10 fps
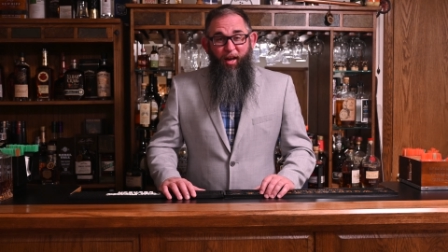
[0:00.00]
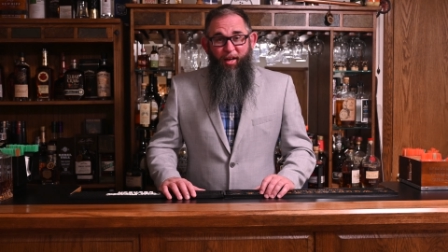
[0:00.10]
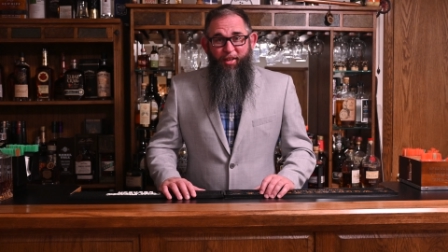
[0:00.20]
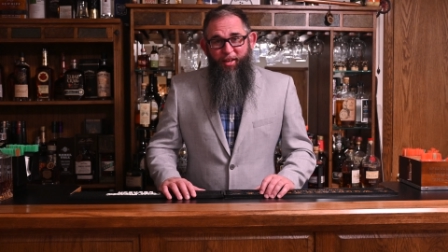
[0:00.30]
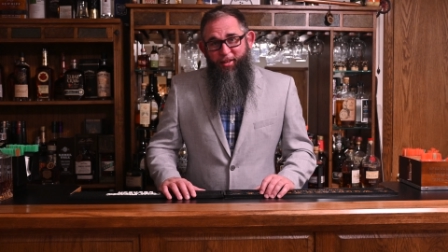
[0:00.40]

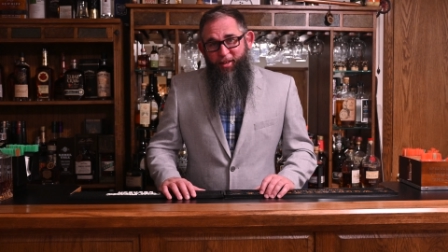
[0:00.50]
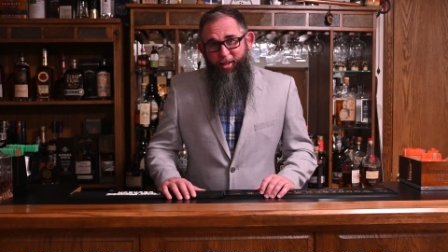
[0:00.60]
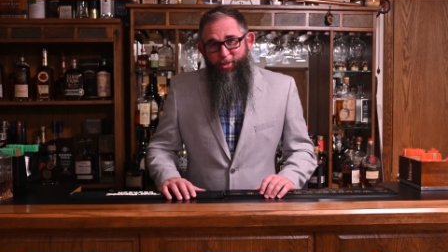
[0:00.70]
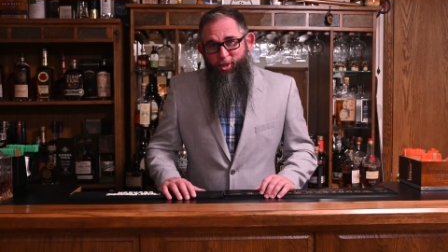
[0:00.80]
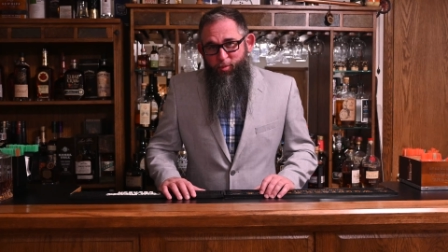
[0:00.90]
I can't
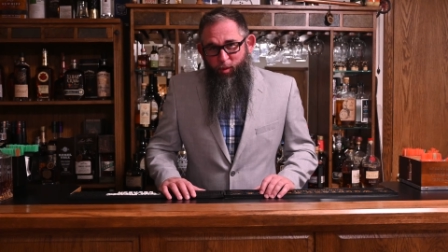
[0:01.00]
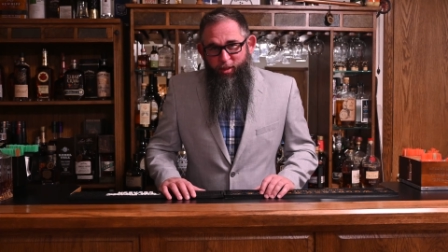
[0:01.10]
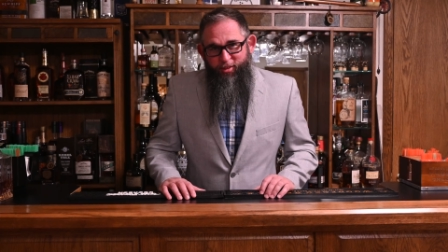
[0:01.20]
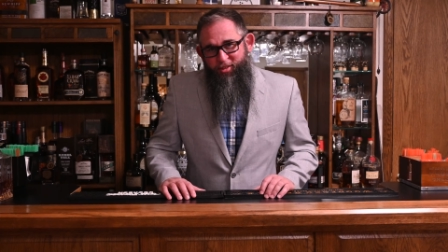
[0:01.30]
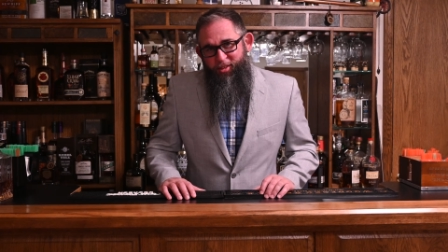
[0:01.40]

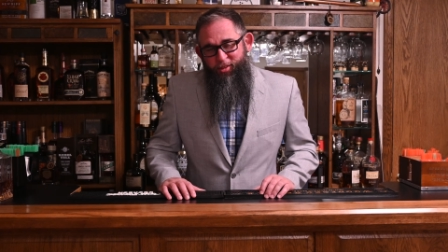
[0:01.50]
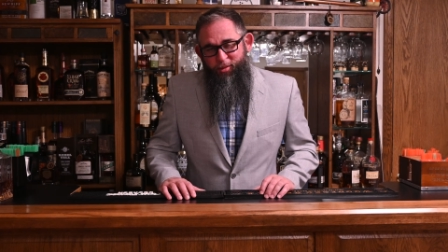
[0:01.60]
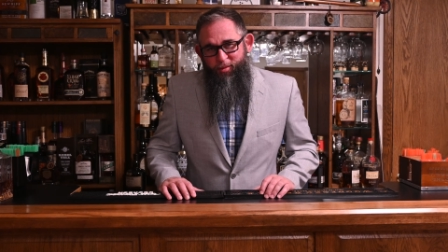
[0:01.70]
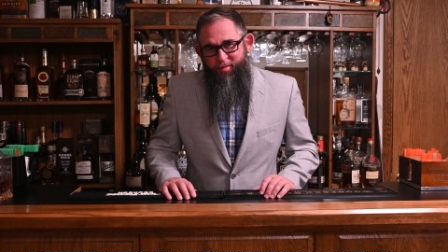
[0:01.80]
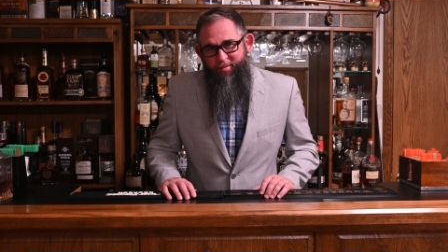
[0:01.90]
express to
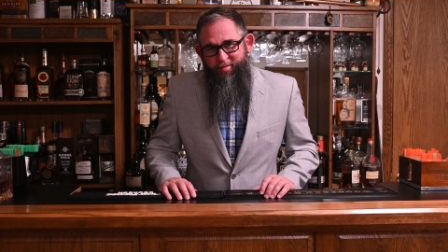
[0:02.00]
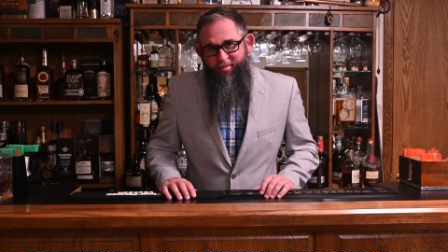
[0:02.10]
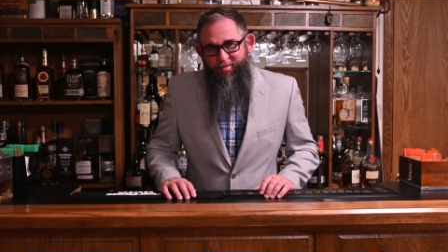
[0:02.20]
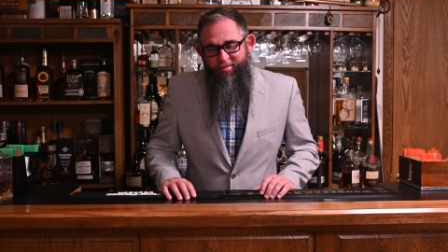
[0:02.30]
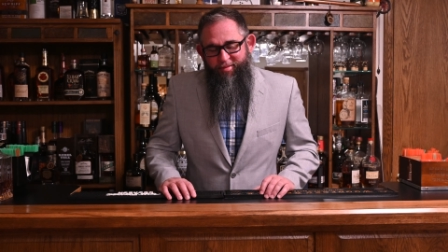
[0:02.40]
you
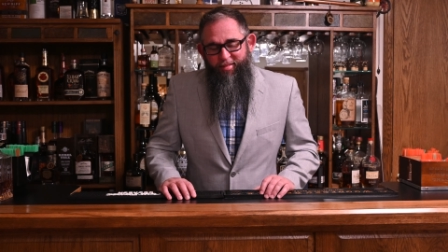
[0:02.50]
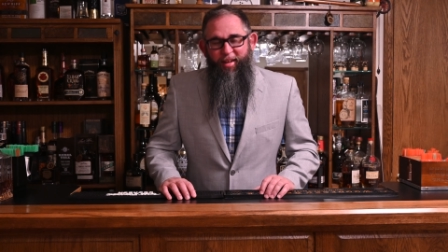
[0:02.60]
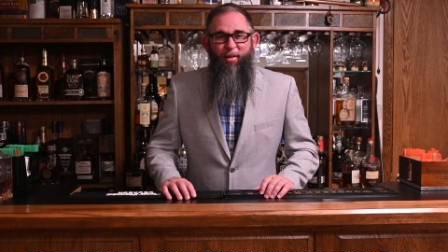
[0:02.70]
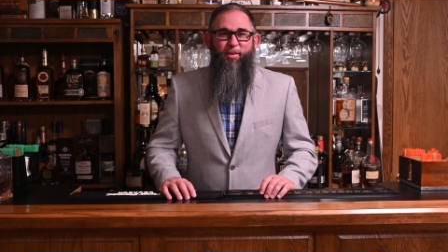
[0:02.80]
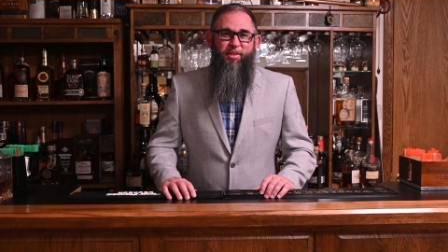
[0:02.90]

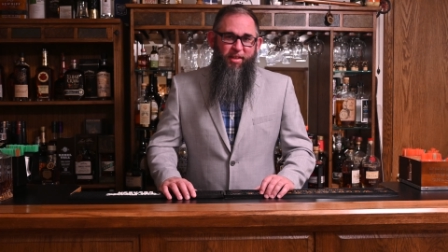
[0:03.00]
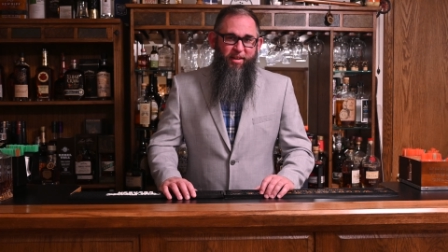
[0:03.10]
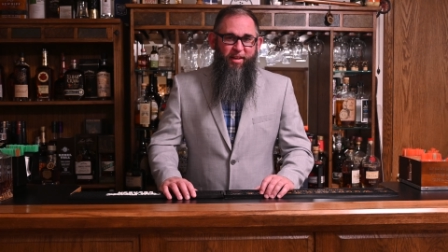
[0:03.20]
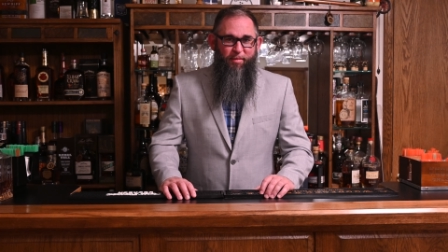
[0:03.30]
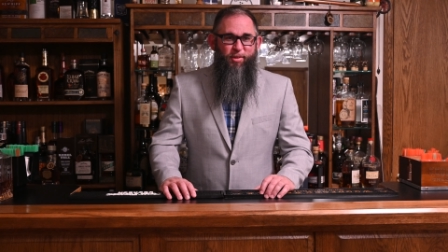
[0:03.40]
how
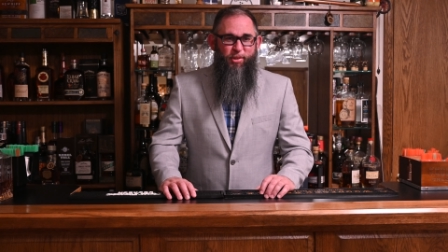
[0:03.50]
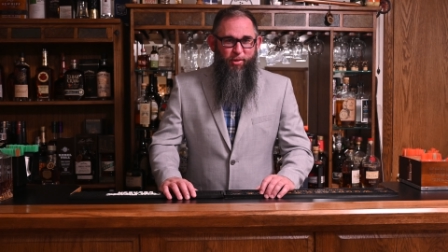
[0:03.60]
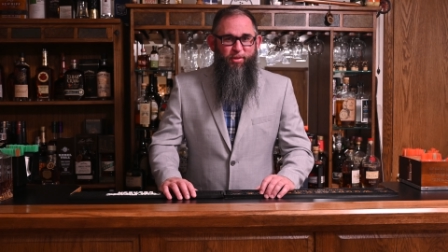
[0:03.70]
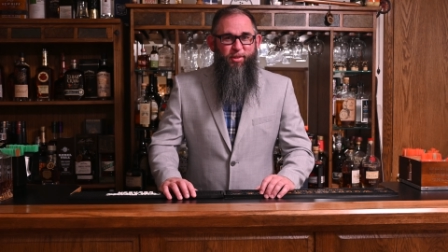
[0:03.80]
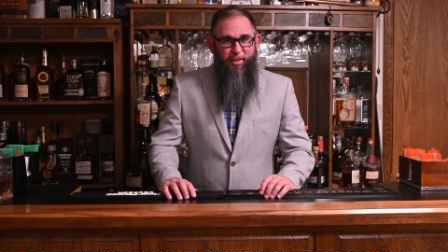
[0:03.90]
excited I am to show
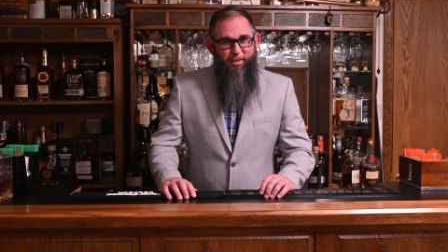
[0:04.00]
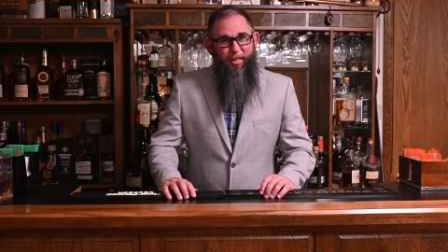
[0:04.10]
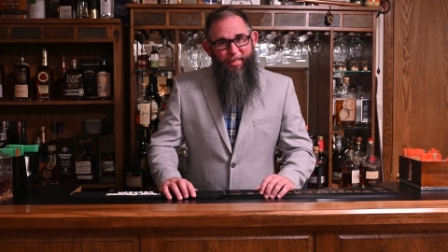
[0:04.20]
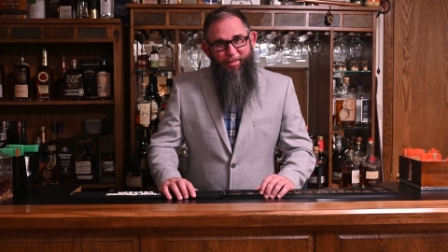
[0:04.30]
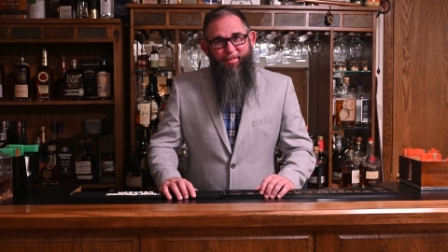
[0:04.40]
you this next
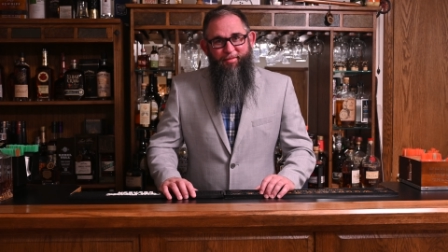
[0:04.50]
cocktail.